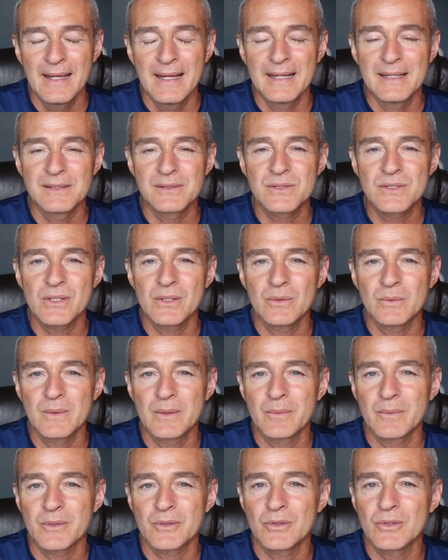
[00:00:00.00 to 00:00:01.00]
And so
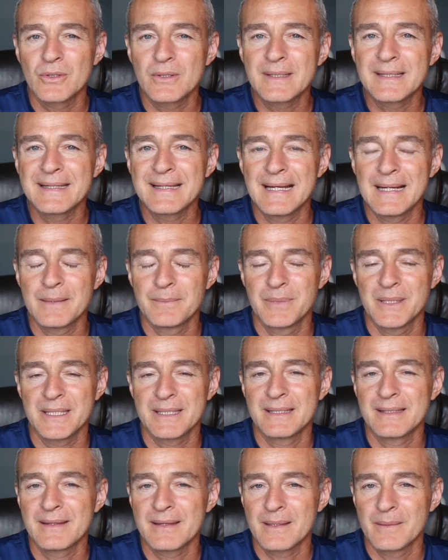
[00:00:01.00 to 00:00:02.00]
when we're looking at
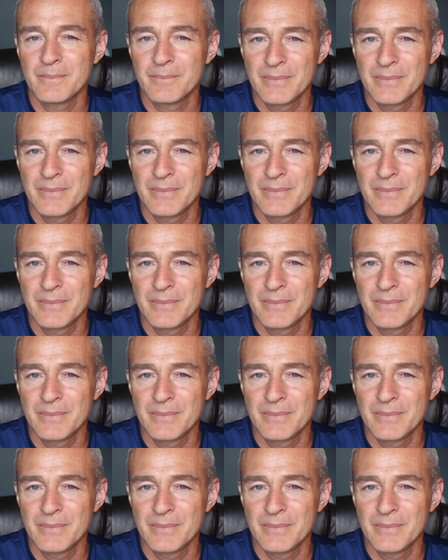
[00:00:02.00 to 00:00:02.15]
picking the